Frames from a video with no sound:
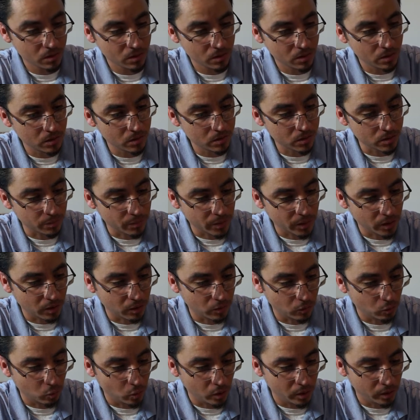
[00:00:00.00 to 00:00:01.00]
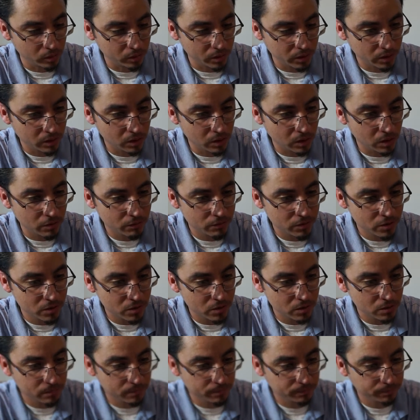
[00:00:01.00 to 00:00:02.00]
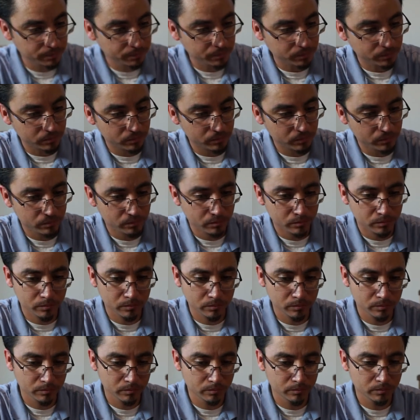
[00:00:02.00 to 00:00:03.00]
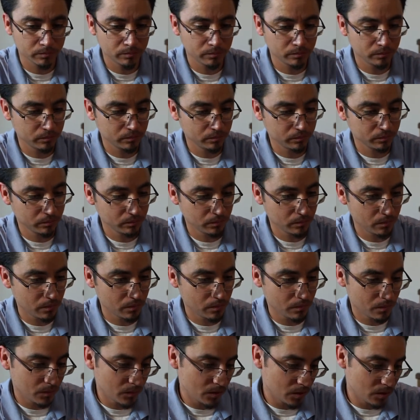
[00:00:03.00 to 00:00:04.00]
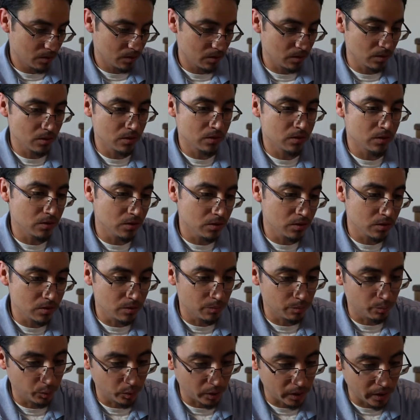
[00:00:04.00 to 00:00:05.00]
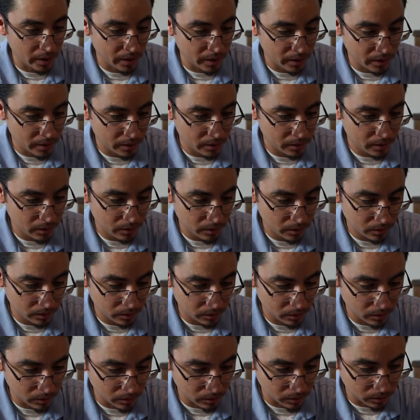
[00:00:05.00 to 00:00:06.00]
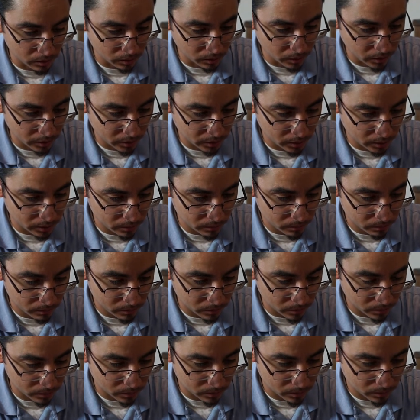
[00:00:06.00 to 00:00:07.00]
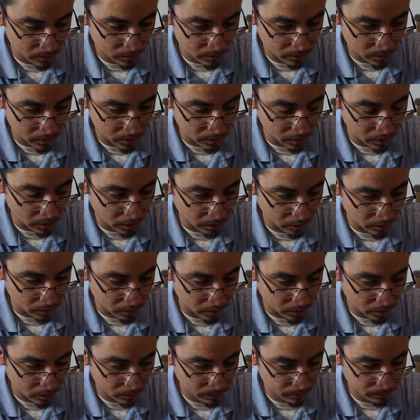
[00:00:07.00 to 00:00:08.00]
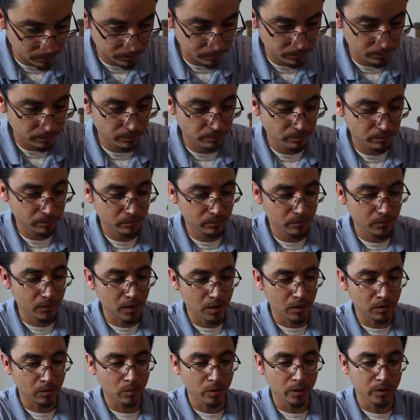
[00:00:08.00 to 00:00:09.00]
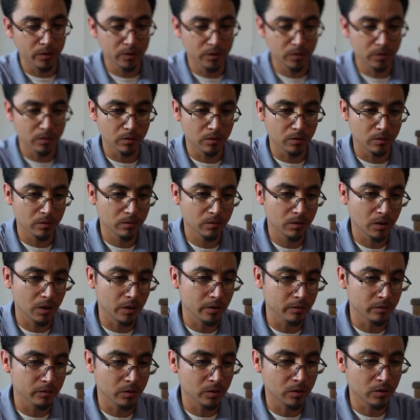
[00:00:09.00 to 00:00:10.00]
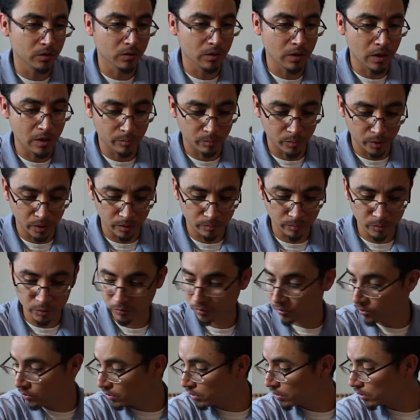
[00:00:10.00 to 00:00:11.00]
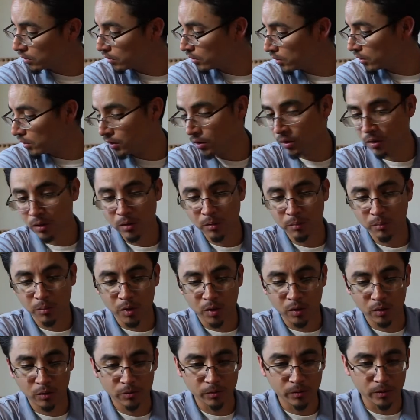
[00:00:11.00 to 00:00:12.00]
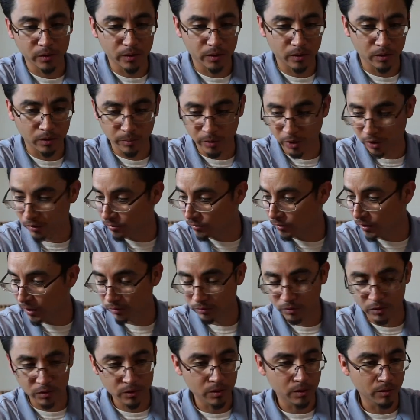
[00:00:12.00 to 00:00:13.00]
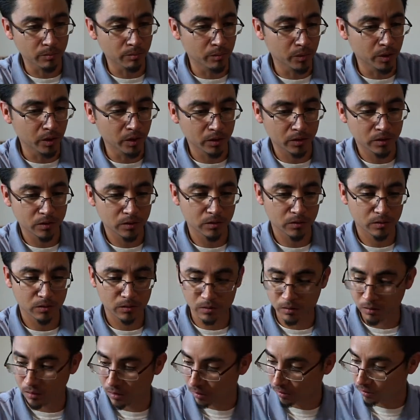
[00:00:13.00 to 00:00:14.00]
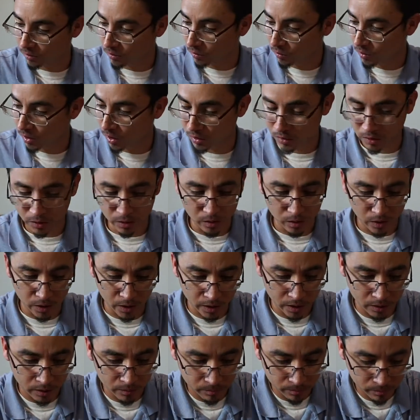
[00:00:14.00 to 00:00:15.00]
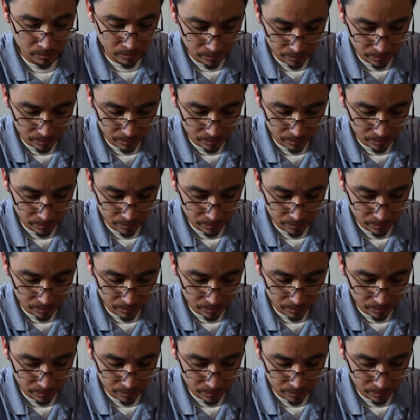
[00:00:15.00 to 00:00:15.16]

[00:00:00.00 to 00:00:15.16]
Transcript: Here's a pair of welding gloves. This is the brand Lincoln Electric. Not quite sure. I haven't heard of that brand before. So hopefully they're about $5 to $10. Another garage sale item.